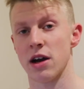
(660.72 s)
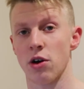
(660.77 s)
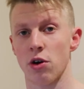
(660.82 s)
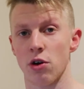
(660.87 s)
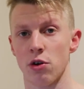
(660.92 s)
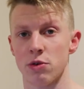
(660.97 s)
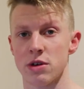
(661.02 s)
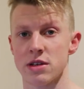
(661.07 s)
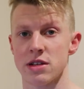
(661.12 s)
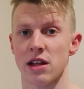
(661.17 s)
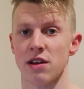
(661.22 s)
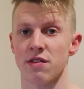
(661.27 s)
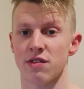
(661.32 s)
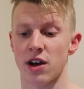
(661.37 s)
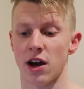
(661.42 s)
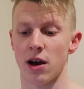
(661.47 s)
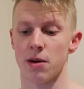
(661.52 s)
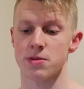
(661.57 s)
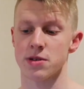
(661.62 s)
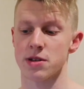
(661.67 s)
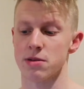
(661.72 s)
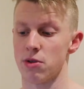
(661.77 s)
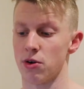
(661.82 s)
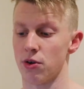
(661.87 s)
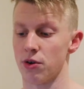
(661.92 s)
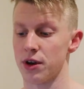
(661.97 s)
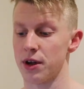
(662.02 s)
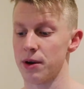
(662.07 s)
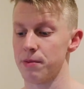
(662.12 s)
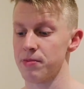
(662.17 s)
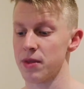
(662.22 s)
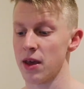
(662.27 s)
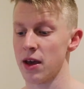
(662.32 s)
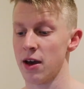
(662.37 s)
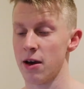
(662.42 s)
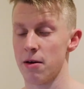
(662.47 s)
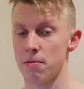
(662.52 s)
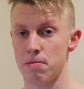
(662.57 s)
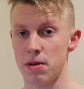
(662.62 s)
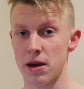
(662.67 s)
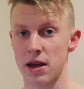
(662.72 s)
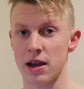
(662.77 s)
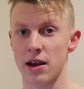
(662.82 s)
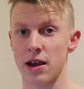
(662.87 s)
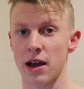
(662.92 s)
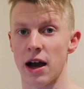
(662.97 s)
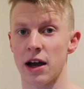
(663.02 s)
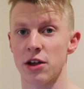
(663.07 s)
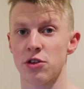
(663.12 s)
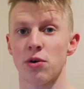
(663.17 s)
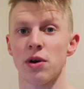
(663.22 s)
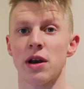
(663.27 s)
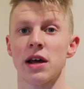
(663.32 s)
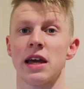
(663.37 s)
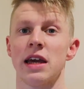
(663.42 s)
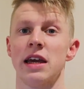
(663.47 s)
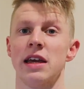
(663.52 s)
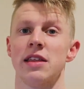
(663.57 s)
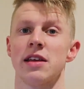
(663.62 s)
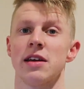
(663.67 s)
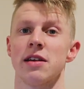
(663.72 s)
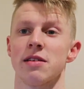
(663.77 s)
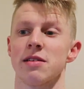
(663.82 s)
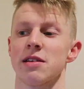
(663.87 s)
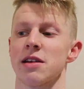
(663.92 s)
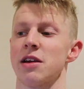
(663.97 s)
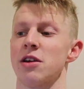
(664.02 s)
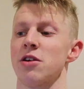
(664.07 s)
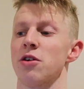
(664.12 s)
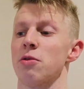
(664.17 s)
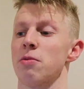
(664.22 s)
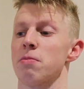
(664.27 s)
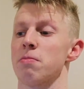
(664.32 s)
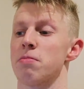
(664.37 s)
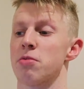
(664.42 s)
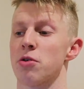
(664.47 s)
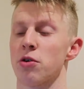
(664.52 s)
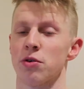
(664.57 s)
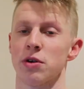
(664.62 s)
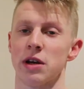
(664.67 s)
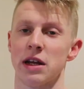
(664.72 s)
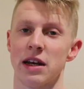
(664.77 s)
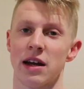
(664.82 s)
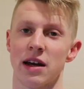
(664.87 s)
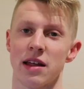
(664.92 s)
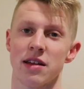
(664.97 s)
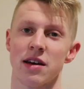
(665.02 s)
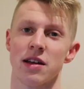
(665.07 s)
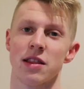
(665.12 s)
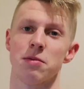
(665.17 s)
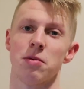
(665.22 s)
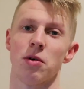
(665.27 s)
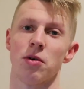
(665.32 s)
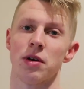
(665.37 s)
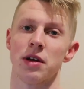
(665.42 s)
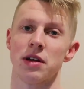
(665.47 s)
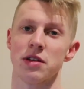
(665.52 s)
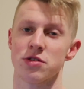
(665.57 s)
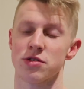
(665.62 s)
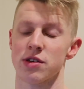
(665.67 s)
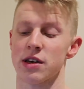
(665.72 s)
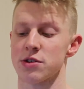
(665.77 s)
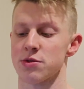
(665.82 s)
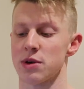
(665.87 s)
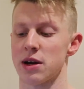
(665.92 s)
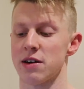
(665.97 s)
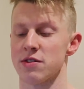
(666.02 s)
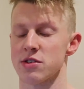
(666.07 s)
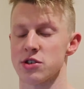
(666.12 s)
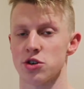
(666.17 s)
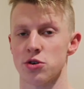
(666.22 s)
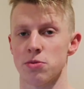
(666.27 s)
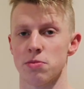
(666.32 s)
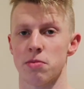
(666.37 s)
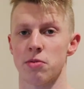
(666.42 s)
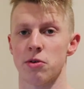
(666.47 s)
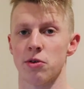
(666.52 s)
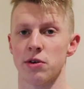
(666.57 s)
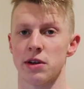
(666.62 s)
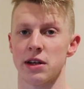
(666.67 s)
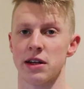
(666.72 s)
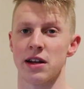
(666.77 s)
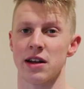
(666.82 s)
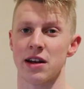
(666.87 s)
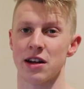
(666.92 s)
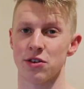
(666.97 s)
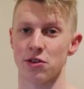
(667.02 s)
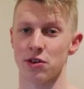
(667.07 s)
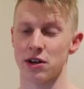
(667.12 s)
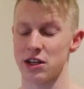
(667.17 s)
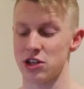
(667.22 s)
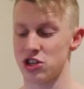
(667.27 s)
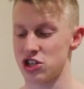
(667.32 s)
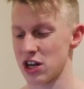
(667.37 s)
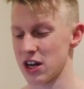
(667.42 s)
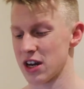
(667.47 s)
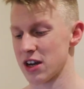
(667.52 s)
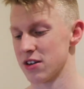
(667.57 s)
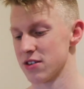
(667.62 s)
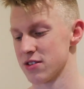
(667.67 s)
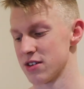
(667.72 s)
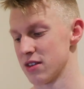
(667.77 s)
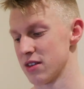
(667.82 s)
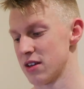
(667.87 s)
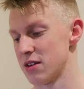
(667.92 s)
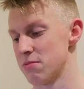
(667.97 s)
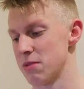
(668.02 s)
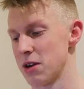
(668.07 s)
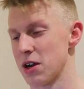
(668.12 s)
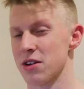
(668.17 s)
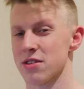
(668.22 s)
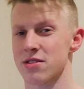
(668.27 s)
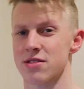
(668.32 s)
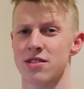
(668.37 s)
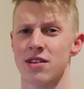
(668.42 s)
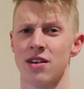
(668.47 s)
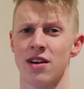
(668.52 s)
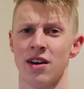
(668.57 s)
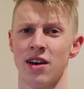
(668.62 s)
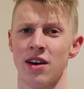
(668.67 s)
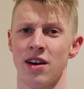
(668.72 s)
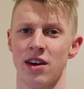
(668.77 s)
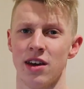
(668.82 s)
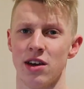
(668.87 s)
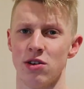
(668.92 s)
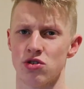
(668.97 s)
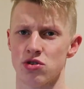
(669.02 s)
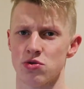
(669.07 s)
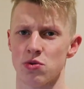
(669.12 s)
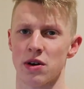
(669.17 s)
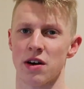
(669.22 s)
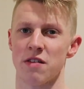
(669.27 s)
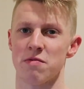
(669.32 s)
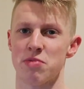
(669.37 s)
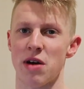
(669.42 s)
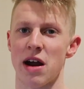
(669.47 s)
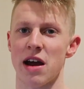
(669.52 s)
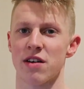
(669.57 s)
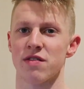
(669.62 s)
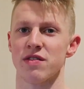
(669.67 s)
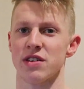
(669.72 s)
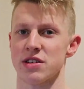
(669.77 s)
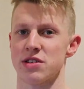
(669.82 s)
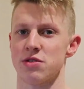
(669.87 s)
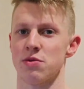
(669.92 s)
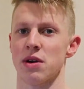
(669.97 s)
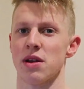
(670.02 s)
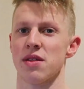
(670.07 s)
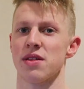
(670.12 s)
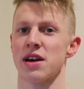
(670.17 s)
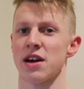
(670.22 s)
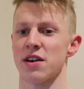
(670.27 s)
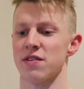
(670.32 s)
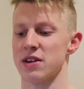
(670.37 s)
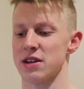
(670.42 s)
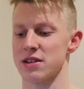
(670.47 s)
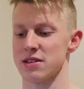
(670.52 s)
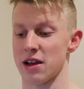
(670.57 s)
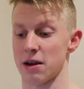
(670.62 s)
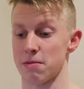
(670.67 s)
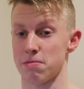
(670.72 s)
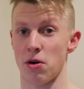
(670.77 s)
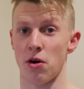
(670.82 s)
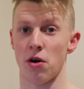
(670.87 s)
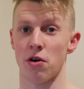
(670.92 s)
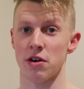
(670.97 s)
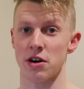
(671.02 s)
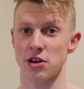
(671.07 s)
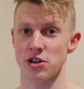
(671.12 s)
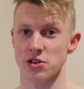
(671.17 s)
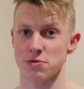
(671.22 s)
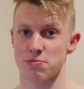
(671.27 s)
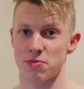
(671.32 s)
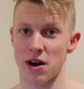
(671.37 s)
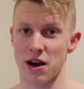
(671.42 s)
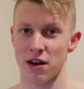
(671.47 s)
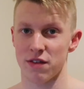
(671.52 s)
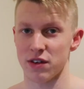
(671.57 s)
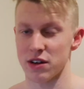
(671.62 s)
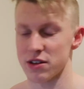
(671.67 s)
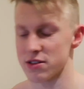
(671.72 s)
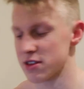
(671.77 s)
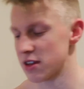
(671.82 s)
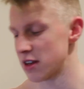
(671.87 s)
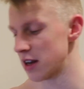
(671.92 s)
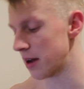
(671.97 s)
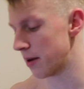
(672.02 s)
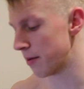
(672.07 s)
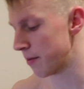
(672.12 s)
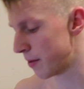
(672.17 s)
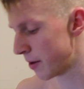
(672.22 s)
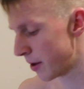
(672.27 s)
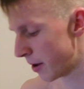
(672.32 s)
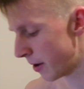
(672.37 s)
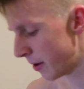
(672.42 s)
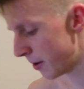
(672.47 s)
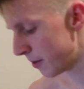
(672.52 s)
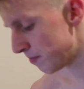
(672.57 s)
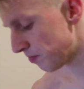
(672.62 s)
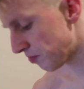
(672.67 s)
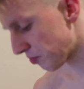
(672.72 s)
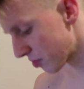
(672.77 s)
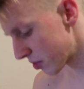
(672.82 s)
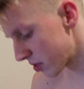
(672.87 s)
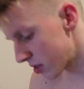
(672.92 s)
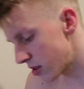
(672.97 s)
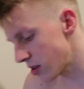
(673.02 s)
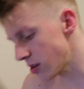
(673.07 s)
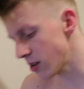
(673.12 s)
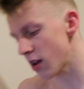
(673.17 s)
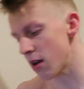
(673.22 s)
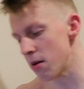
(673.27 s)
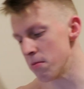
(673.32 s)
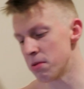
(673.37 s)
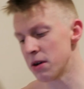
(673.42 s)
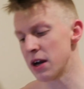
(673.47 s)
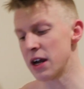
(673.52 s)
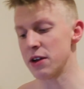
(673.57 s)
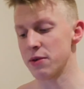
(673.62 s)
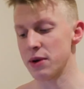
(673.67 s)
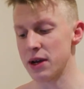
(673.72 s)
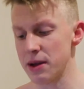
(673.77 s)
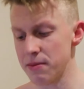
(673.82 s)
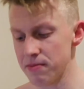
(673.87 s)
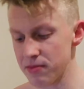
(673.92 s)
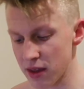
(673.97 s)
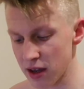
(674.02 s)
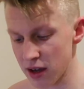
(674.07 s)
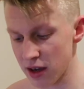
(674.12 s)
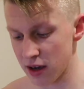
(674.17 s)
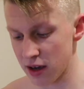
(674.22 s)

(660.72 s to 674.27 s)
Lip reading: I always love carbs in the morning. I don't like eating, you know, protein either in the morning, so that's why I have a scoop of protein, and I don't eat chicken or something, because you just want to have breakfast. You want to think of it as like porridge is breakfast, innit? But anyway,